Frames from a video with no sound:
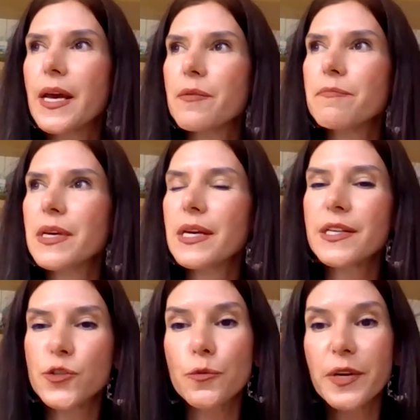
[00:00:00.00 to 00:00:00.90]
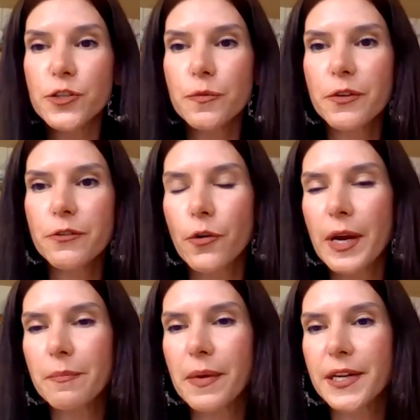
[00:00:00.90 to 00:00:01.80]
Me, as you mentioned before,
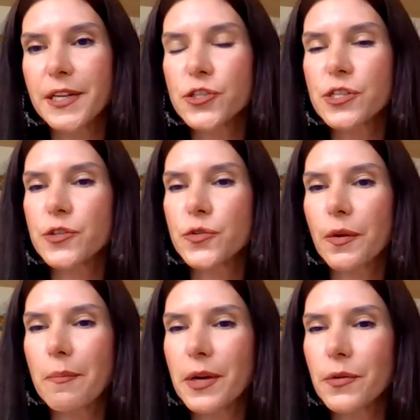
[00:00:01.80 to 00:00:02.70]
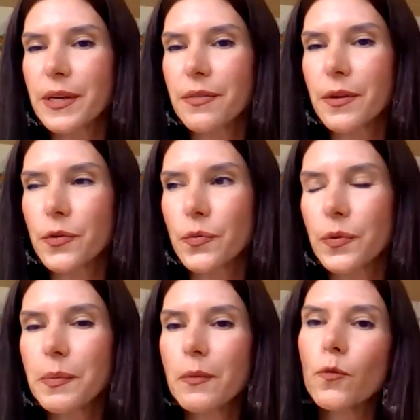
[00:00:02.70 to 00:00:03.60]
I manage Central America and the
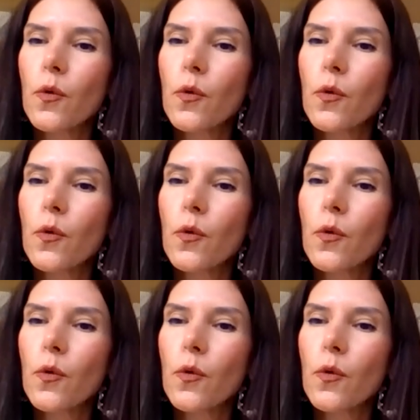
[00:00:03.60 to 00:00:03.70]
Caribbean.